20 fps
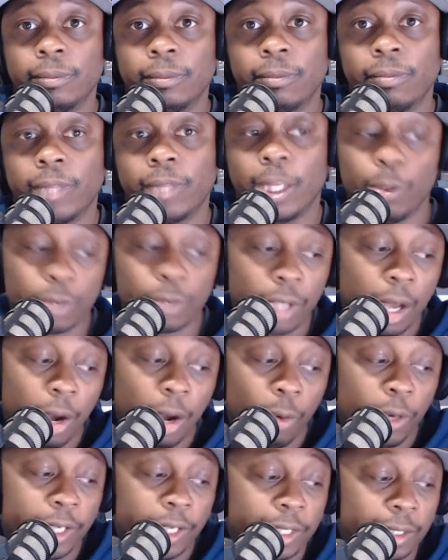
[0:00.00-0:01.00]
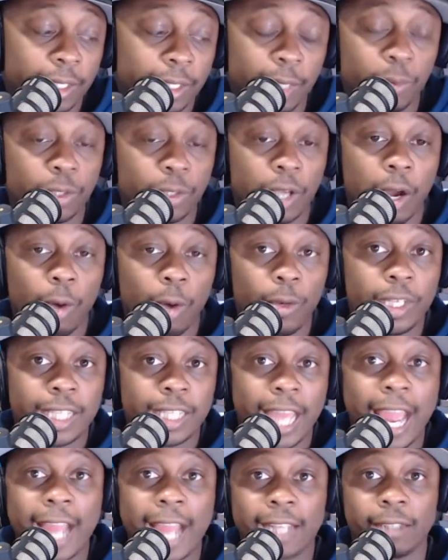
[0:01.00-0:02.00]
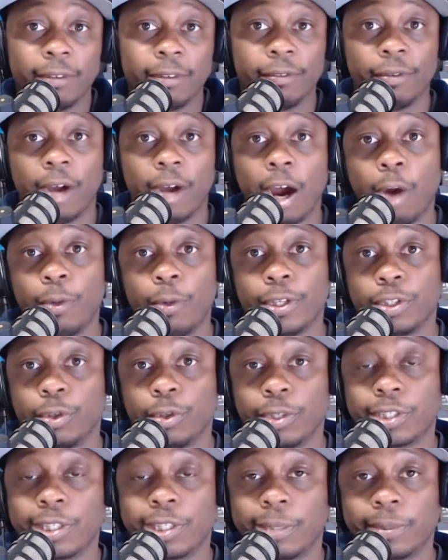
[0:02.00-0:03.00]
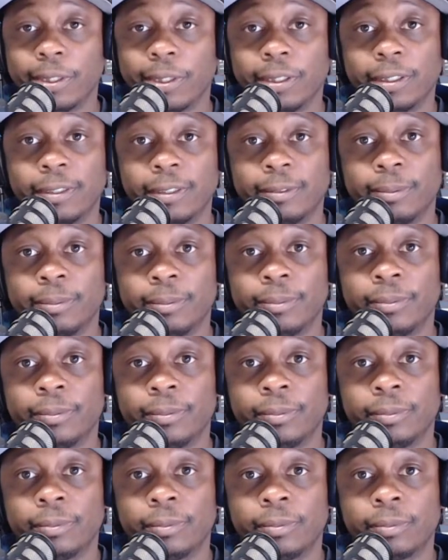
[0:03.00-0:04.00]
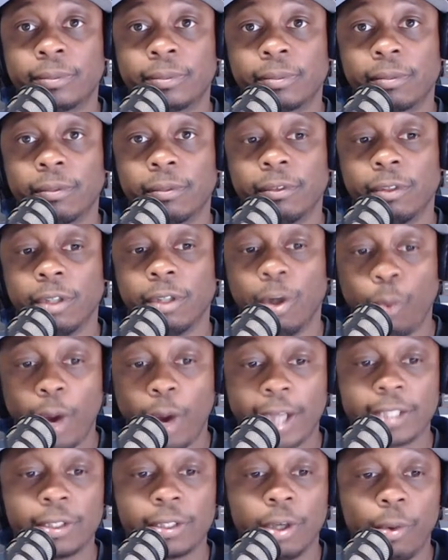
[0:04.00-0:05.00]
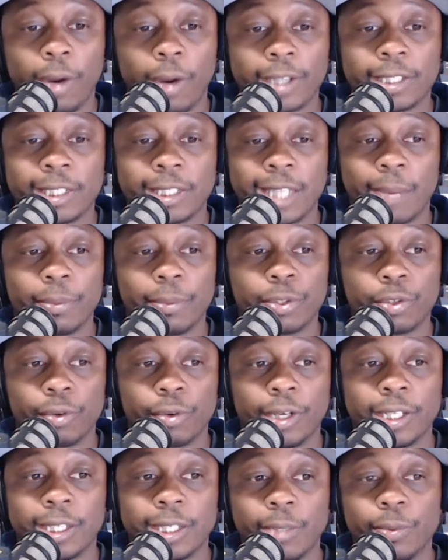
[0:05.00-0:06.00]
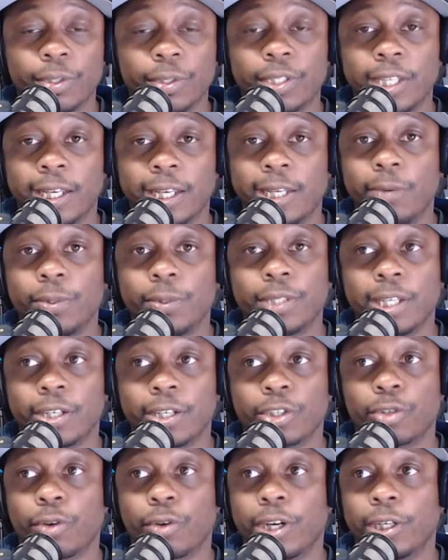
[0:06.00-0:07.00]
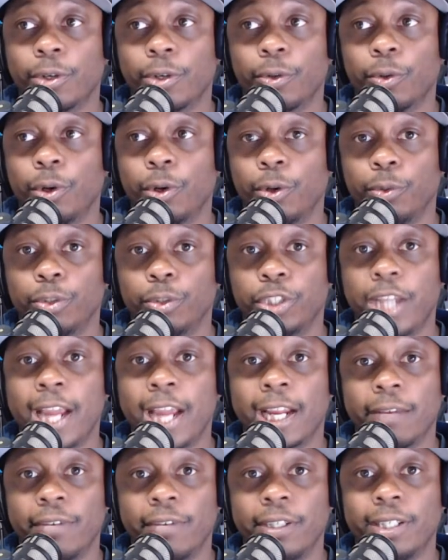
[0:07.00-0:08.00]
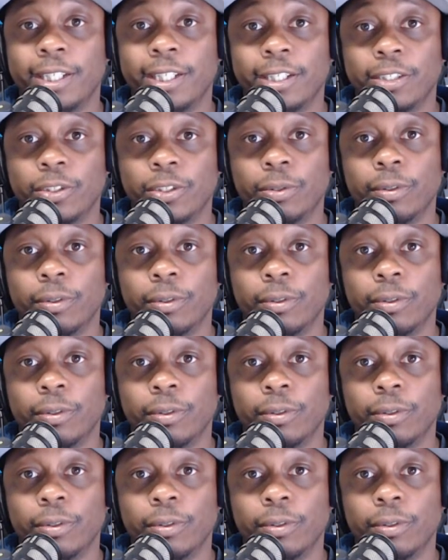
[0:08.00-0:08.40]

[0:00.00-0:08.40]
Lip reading: He was always active, always doing something. Go watch the type of screens he would set. He would set a screen on Shaq if he needed to.